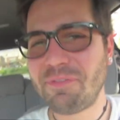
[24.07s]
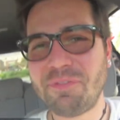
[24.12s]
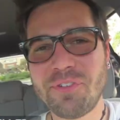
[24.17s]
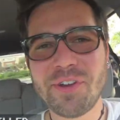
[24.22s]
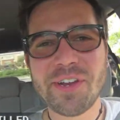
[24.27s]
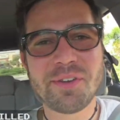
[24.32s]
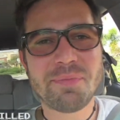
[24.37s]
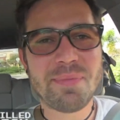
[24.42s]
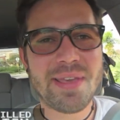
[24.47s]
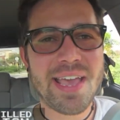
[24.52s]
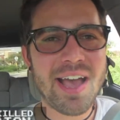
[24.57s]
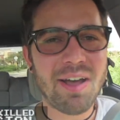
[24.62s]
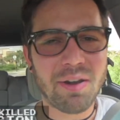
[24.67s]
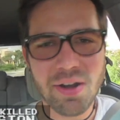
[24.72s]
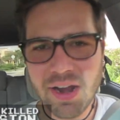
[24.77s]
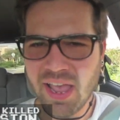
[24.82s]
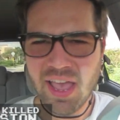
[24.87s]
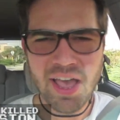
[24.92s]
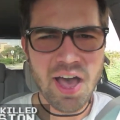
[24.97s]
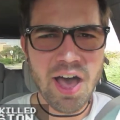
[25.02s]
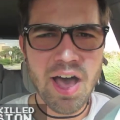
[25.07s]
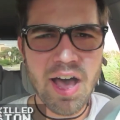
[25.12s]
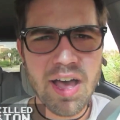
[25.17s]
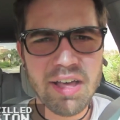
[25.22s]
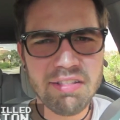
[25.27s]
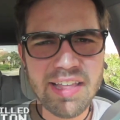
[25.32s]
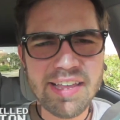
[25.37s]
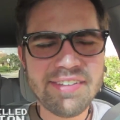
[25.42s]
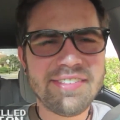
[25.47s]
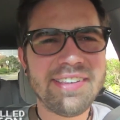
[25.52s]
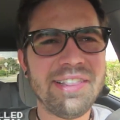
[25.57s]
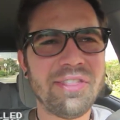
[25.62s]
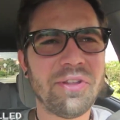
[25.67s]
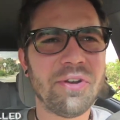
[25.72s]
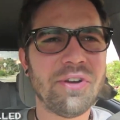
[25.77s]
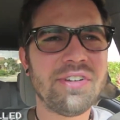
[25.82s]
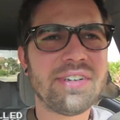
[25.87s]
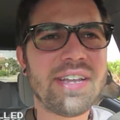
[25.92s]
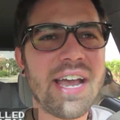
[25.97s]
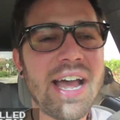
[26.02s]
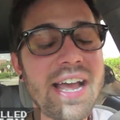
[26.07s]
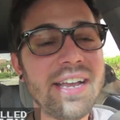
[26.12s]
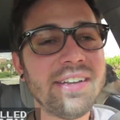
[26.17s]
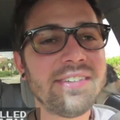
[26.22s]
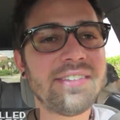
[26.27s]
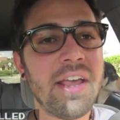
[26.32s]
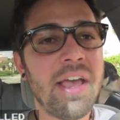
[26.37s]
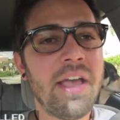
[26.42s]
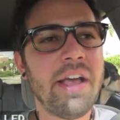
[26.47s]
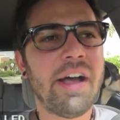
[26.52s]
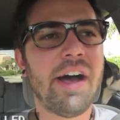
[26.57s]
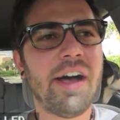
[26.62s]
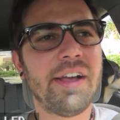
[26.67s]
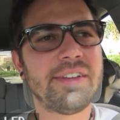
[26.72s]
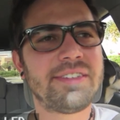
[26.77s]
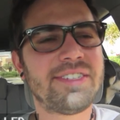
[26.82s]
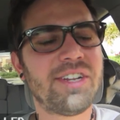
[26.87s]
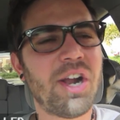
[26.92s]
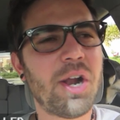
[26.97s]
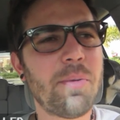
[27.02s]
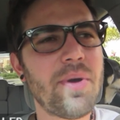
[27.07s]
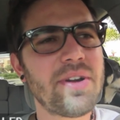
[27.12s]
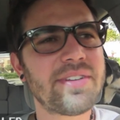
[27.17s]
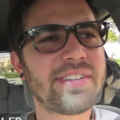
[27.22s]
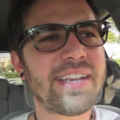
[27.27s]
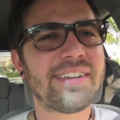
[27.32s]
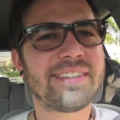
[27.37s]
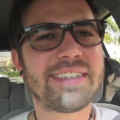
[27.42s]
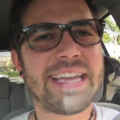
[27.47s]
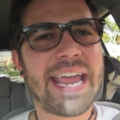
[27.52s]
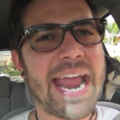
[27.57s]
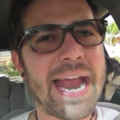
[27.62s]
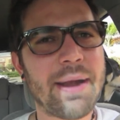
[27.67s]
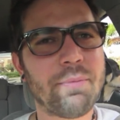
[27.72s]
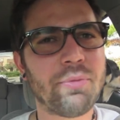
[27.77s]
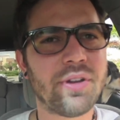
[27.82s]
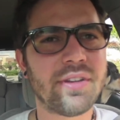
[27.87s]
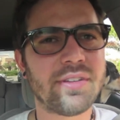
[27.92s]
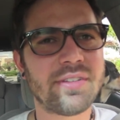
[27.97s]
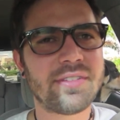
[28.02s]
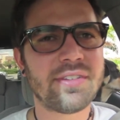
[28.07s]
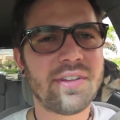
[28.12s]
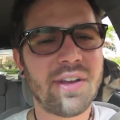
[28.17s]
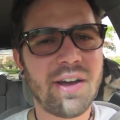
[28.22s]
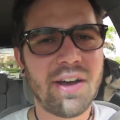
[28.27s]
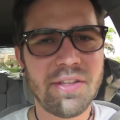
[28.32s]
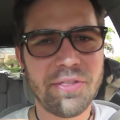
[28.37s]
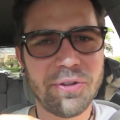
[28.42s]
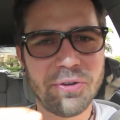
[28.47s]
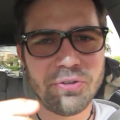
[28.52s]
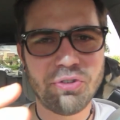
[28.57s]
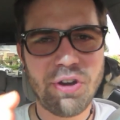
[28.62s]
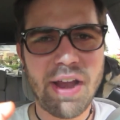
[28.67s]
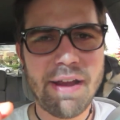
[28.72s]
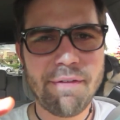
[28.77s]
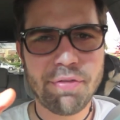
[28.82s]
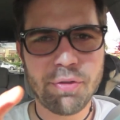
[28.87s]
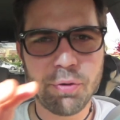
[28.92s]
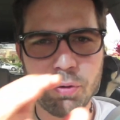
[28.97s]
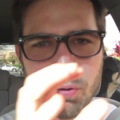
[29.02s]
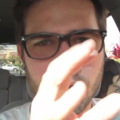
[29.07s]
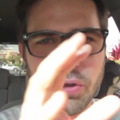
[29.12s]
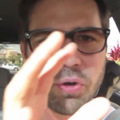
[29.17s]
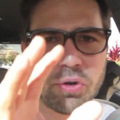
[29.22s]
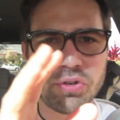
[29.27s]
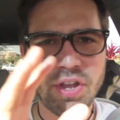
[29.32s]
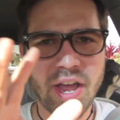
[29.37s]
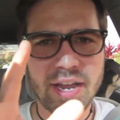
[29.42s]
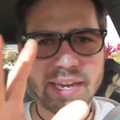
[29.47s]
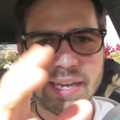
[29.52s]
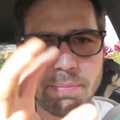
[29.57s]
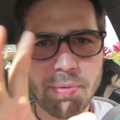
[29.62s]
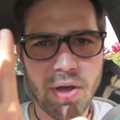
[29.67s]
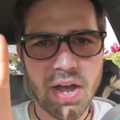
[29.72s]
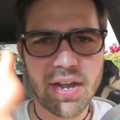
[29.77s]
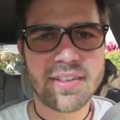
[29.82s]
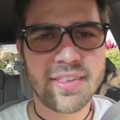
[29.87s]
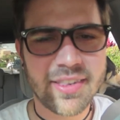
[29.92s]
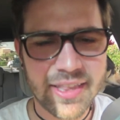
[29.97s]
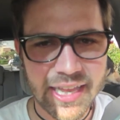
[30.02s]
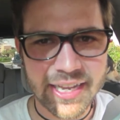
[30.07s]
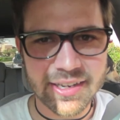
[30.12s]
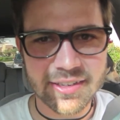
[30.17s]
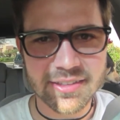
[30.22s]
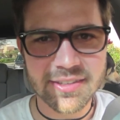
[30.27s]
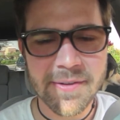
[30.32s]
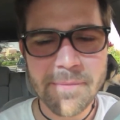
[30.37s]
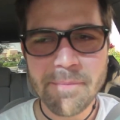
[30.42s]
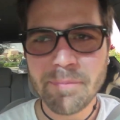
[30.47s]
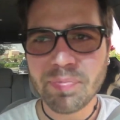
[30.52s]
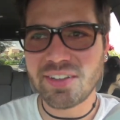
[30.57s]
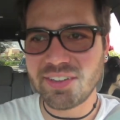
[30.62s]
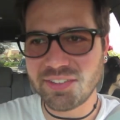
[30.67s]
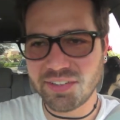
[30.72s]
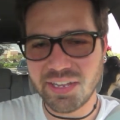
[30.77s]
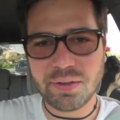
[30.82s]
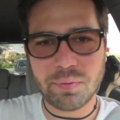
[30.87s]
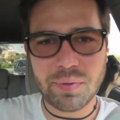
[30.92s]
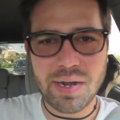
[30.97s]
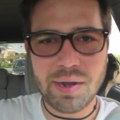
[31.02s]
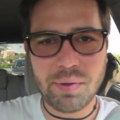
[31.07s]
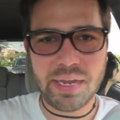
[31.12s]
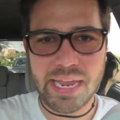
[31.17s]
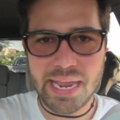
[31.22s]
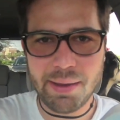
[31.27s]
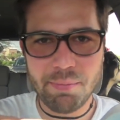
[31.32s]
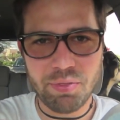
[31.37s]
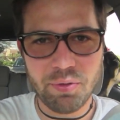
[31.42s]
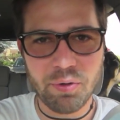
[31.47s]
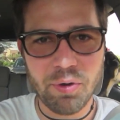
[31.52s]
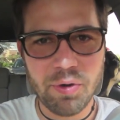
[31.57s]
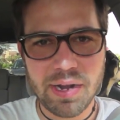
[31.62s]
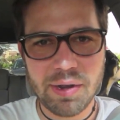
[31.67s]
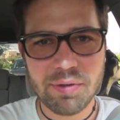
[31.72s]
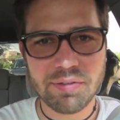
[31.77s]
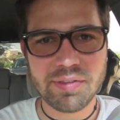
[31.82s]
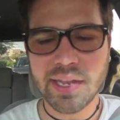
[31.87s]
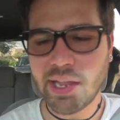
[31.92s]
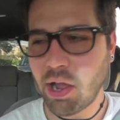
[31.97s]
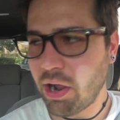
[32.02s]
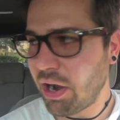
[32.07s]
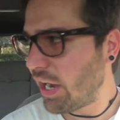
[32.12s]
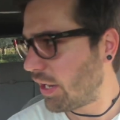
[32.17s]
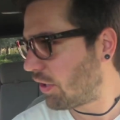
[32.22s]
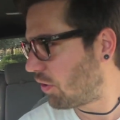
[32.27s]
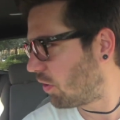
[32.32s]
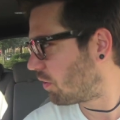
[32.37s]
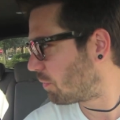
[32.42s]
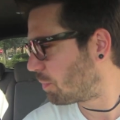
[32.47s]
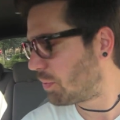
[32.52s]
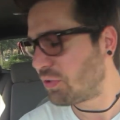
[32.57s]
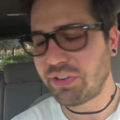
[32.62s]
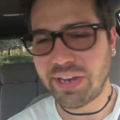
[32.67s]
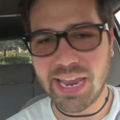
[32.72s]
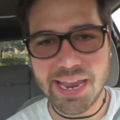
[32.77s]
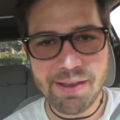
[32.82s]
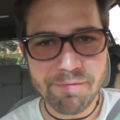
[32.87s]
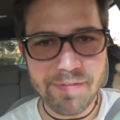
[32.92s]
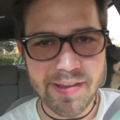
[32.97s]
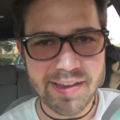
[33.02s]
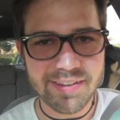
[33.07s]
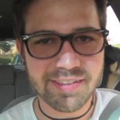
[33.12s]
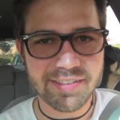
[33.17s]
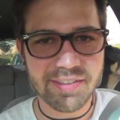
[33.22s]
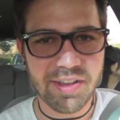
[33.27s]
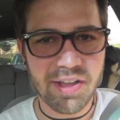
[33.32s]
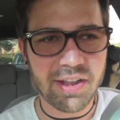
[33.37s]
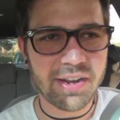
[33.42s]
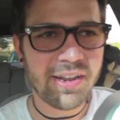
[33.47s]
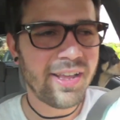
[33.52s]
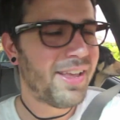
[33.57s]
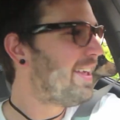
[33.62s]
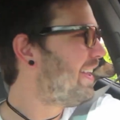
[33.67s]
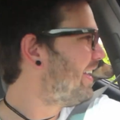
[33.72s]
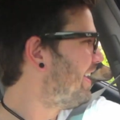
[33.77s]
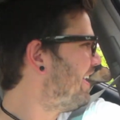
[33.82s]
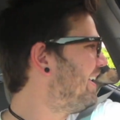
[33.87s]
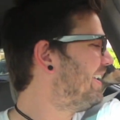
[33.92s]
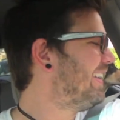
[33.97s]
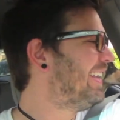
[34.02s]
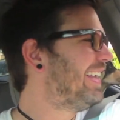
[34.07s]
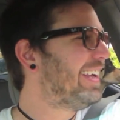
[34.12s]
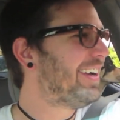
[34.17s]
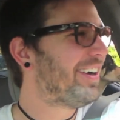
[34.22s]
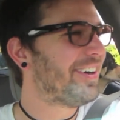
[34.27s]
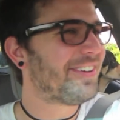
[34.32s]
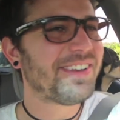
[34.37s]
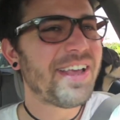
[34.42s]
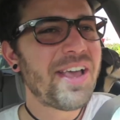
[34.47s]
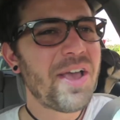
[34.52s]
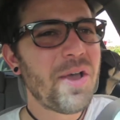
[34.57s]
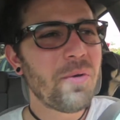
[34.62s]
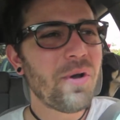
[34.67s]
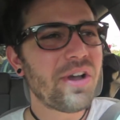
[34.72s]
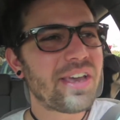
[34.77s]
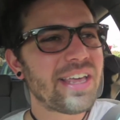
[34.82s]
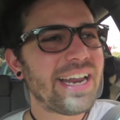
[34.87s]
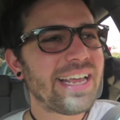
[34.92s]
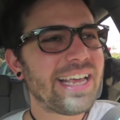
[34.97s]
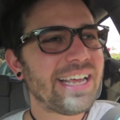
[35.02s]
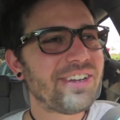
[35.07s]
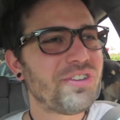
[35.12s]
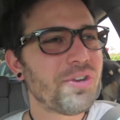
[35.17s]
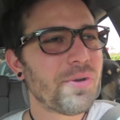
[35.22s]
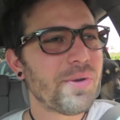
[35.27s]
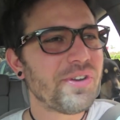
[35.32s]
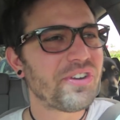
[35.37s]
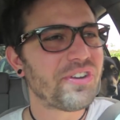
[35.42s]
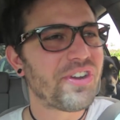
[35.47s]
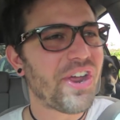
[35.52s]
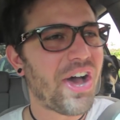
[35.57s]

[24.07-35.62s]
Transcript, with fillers: of freaked me out. Uh, lesson learned, guys. Uh, Starbucks has cameras on their drive-through little talkie box things. Because like when I came through and I was like, all right, girls, put your game faces on. He goes, what can I get you and your